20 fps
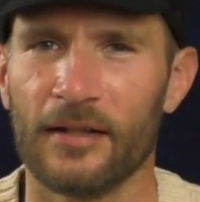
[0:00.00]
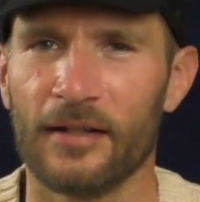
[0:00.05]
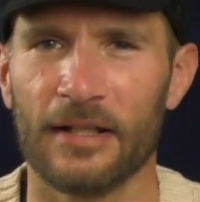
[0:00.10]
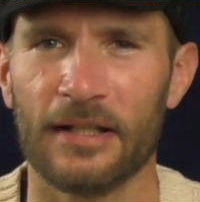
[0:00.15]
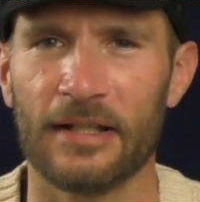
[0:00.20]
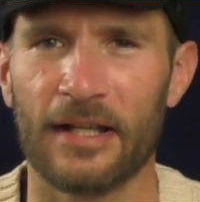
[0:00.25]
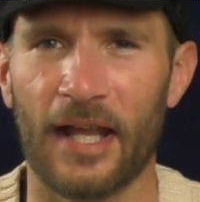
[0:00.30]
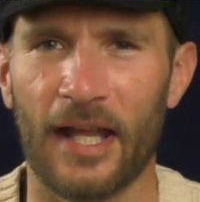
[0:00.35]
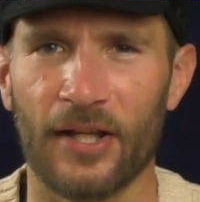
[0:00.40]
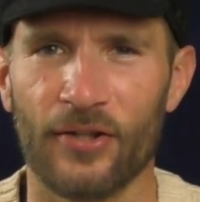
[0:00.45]

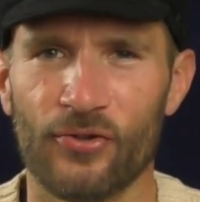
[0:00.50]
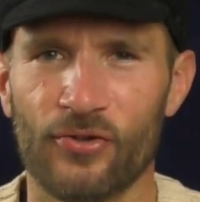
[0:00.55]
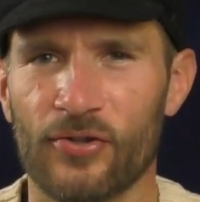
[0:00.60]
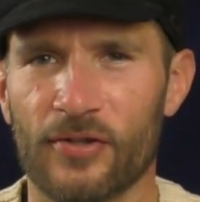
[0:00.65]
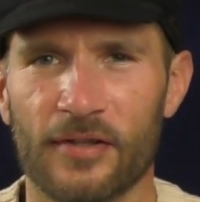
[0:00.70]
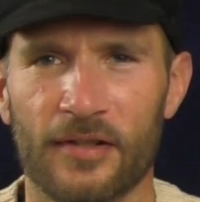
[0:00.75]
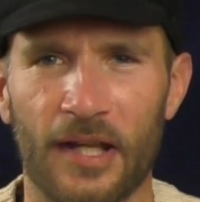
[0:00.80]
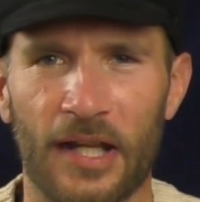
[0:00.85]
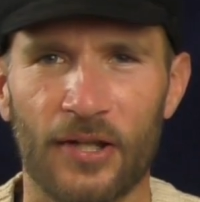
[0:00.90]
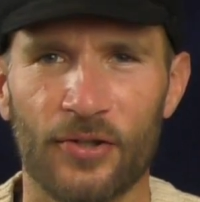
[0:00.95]
an
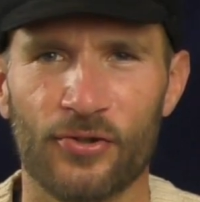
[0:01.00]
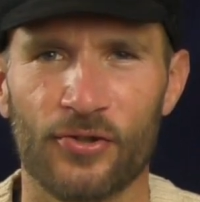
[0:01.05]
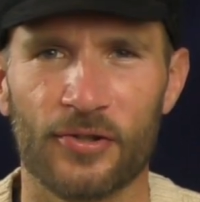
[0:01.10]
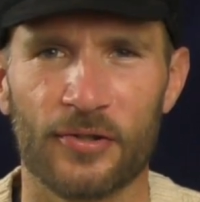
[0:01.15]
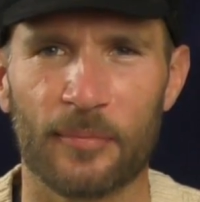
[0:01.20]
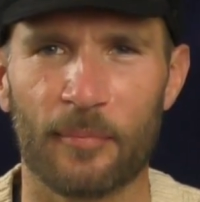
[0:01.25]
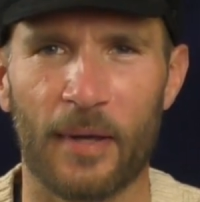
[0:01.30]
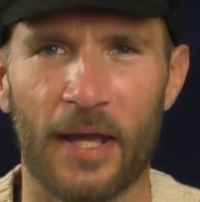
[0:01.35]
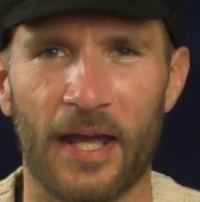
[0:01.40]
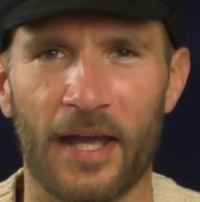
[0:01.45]
ancient,
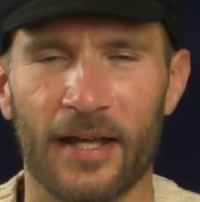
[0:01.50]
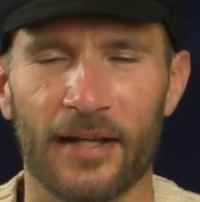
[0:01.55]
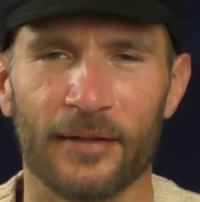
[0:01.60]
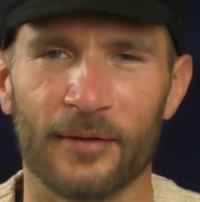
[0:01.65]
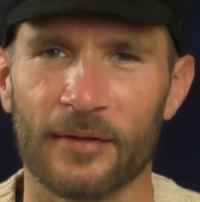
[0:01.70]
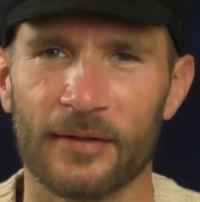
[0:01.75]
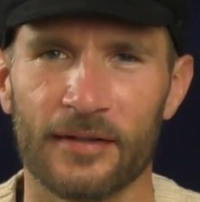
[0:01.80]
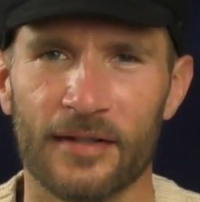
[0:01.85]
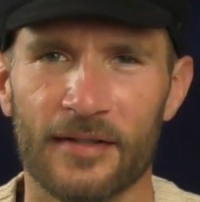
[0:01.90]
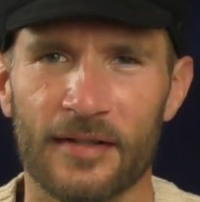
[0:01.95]
ancient
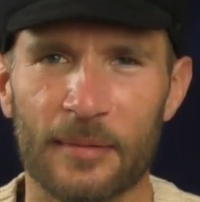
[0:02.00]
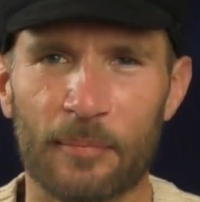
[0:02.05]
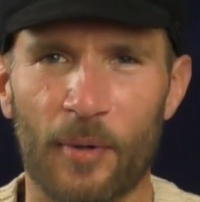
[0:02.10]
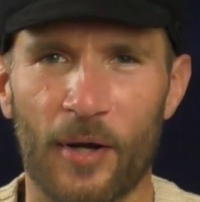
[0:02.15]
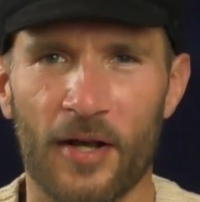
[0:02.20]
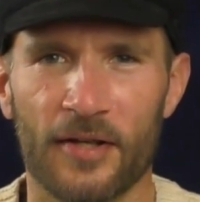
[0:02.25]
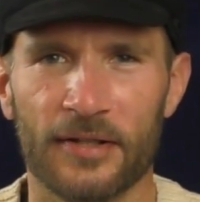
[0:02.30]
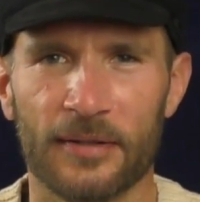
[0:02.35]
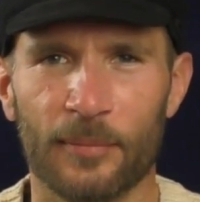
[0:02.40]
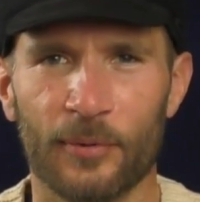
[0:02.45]
man, is it
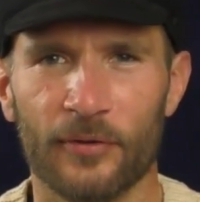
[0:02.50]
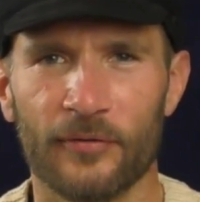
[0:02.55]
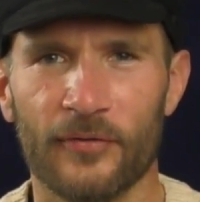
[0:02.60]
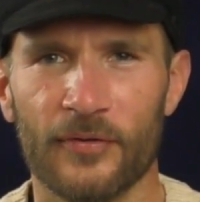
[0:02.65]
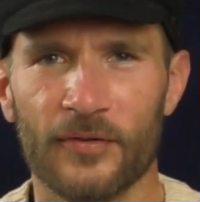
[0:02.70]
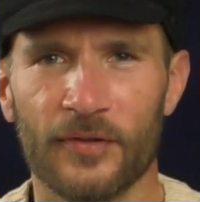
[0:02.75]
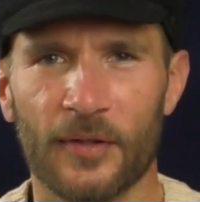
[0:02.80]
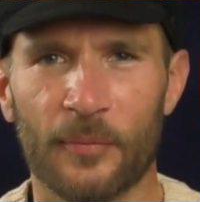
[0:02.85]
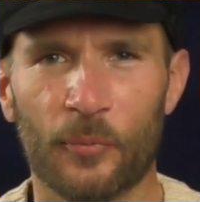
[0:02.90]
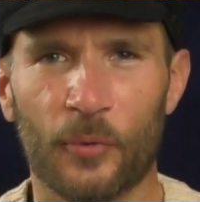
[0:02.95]
possible for
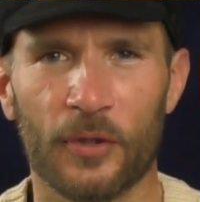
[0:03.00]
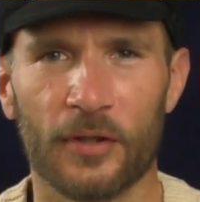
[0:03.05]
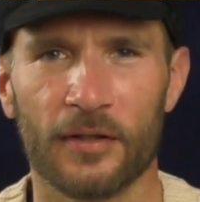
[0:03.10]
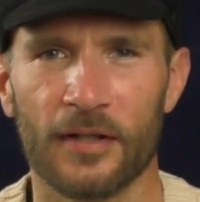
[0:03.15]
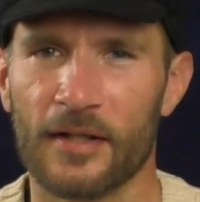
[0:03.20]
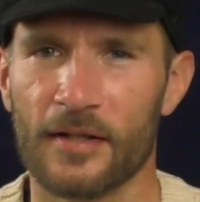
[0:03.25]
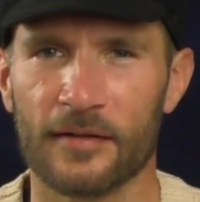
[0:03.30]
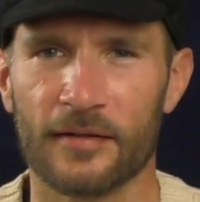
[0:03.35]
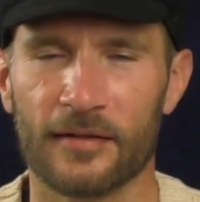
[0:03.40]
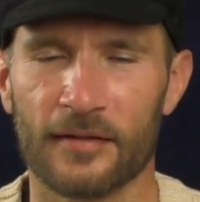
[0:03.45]
someone
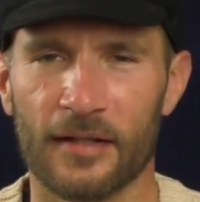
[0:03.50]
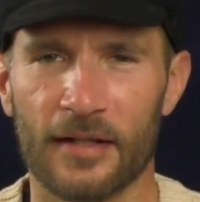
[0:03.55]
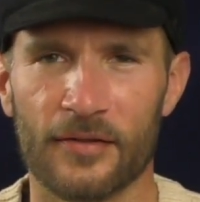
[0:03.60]
as,